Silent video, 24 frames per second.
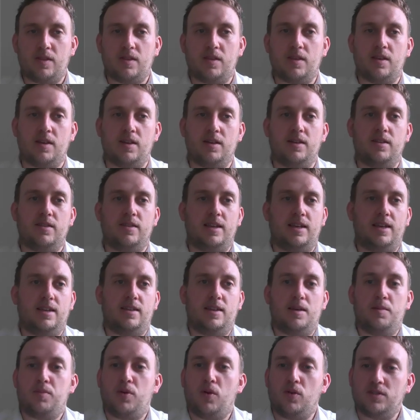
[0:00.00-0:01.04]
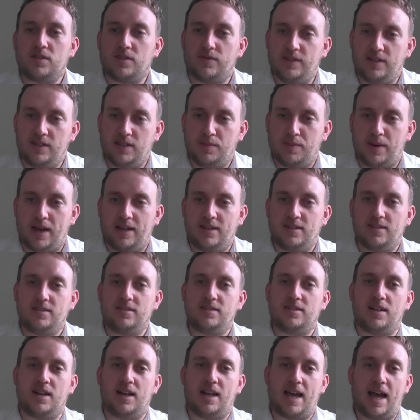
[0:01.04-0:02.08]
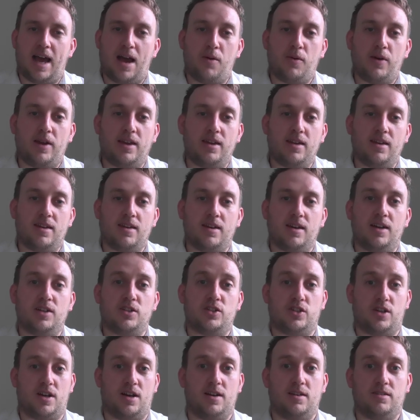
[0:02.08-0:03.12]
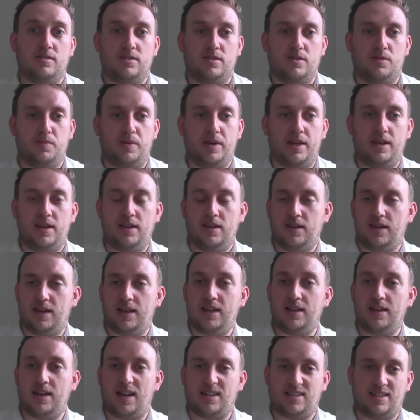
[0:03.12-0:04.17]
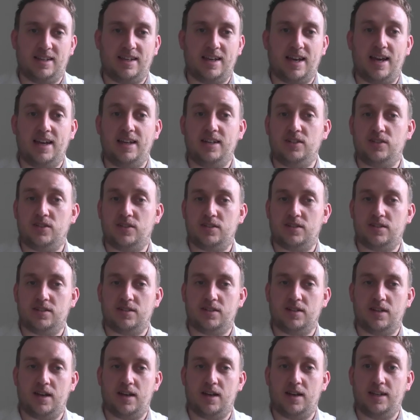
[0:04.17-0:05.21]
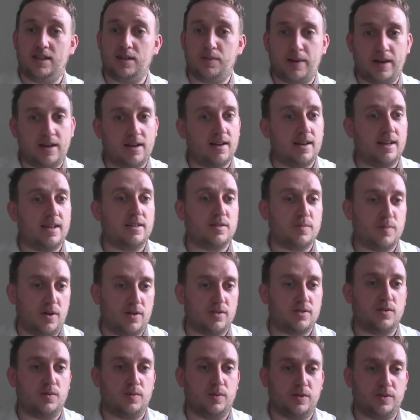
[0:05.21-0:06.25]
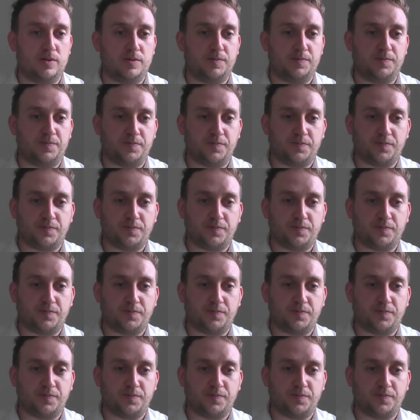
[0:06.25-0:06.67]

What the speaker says: the importance of independence and allowing a child to be as engaged independently as possible.